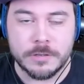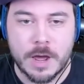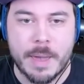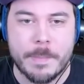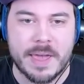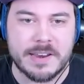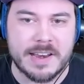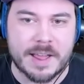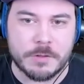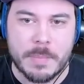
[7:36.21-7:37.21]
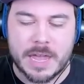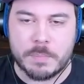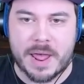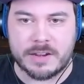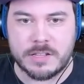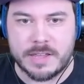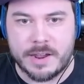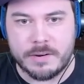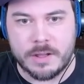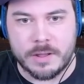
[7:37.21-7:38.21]
I'm happy I didn't have to make it back to
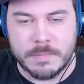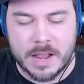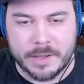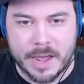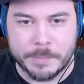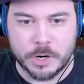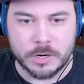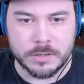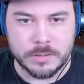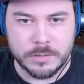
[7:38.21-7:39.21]
the helicopter.